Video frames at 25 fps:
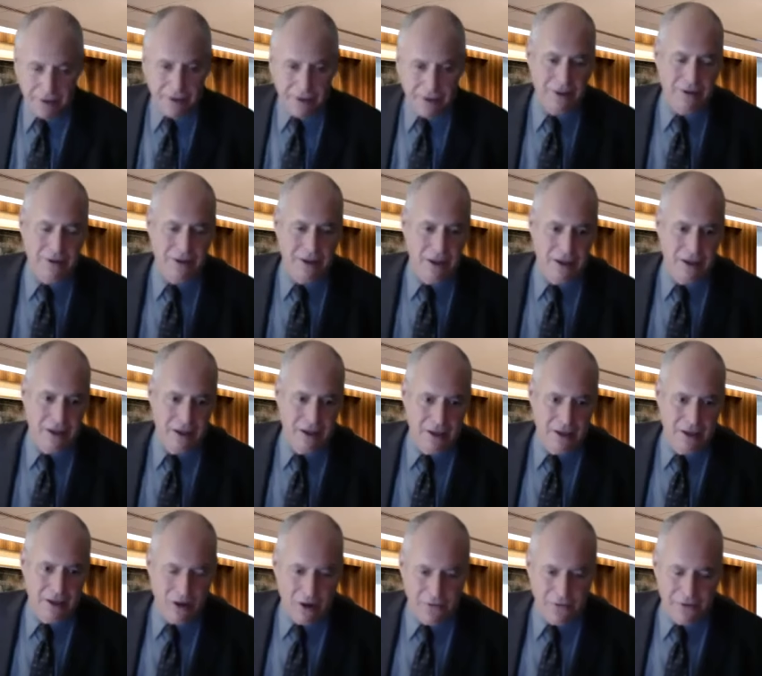pulled
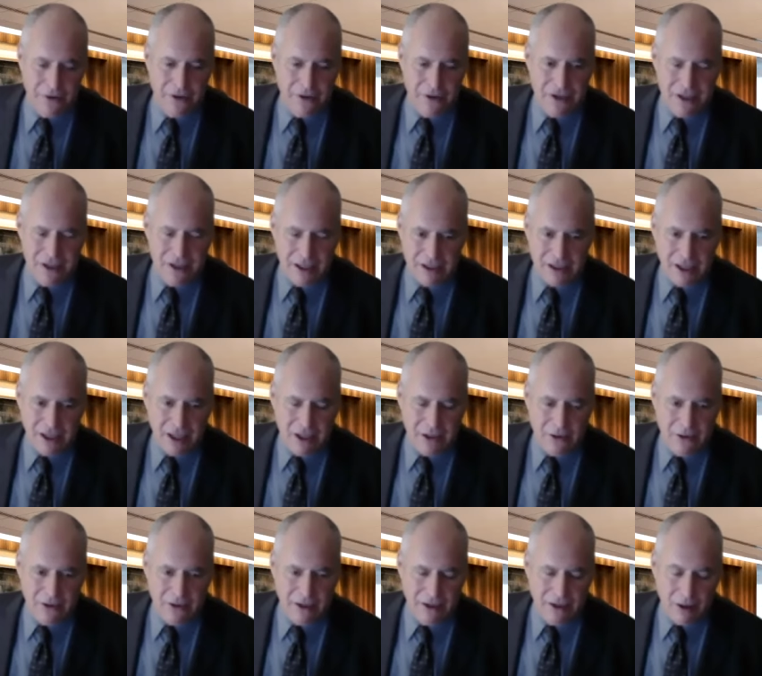over
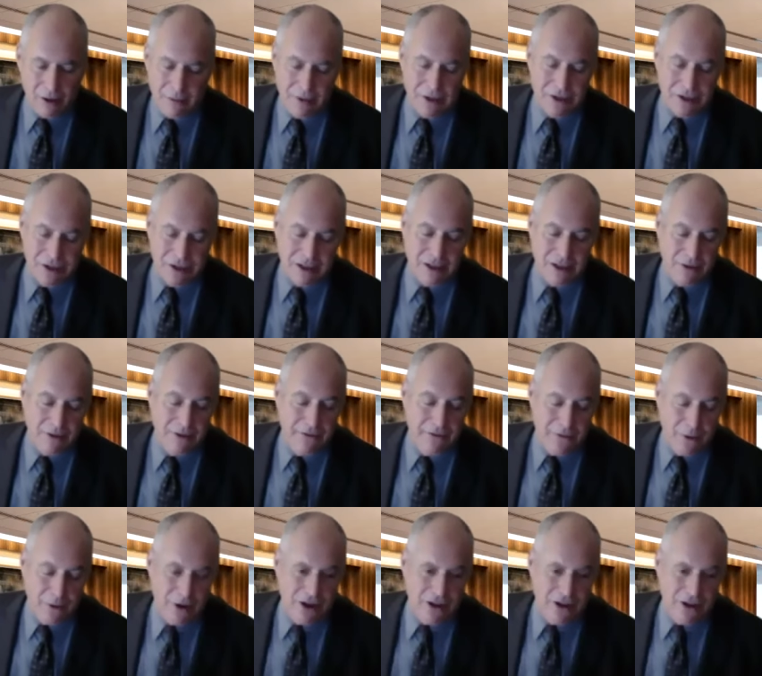600, almost
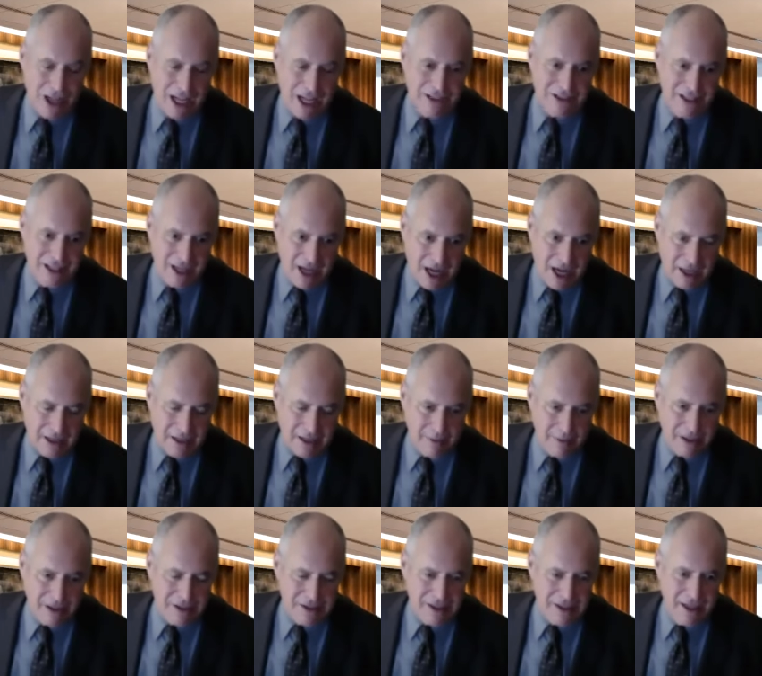640,000
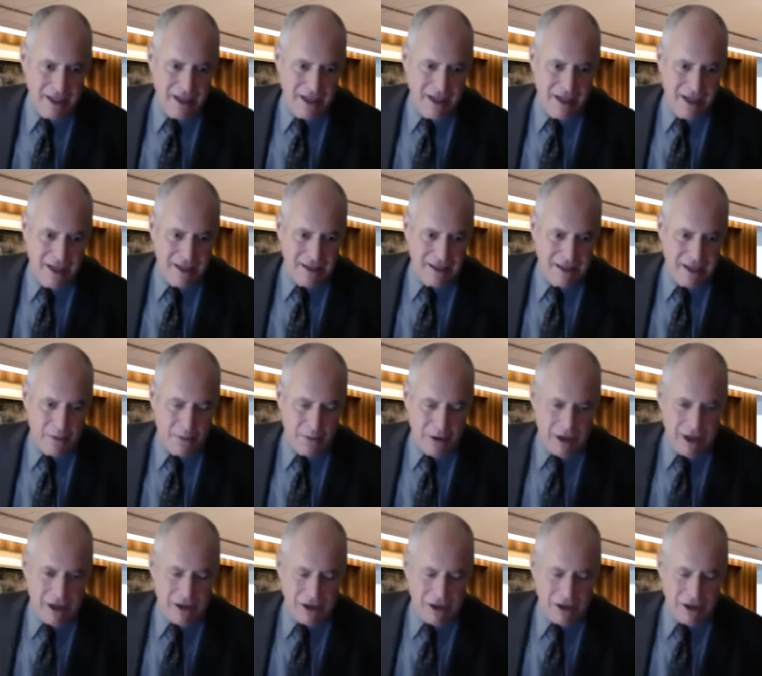documents that
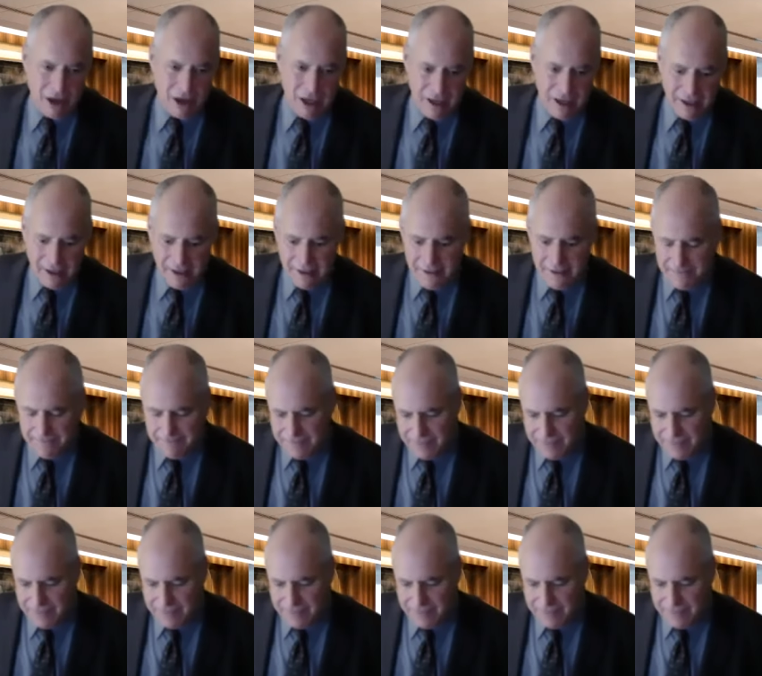we thought